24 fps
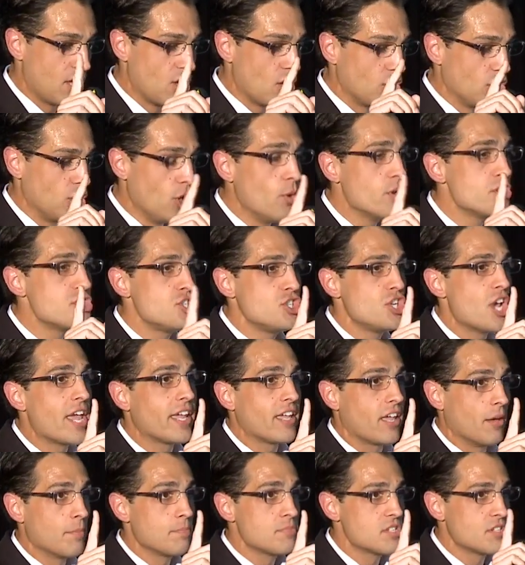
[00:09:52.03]
Louis
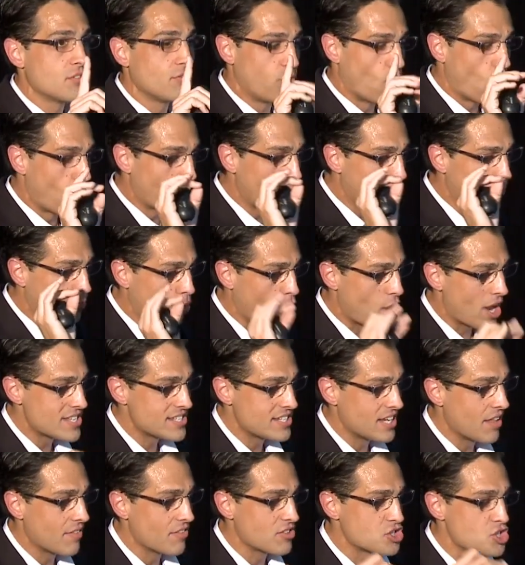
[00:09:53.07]
Jacobs, former
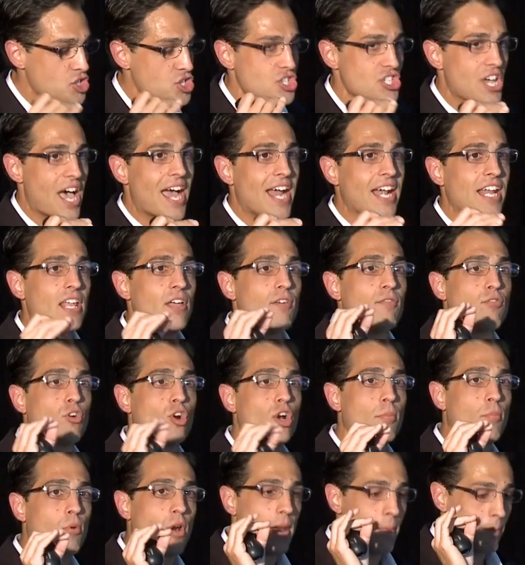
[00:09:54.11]
president of the Society of
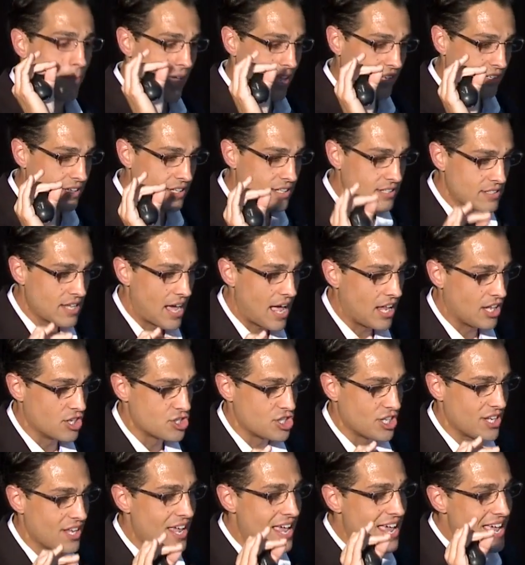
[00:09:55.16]
Vertebrate
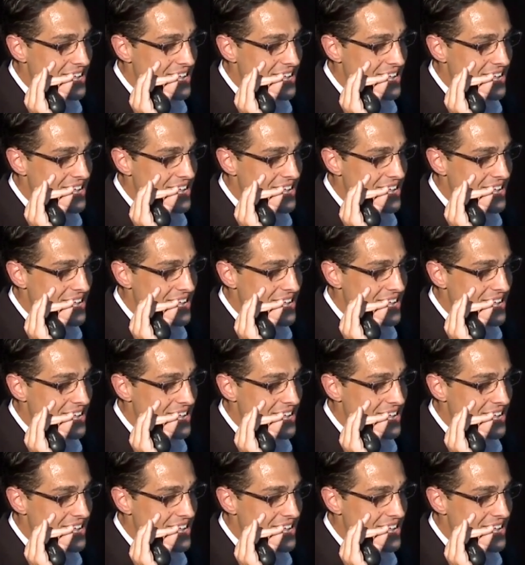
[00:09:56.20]
Paleontology,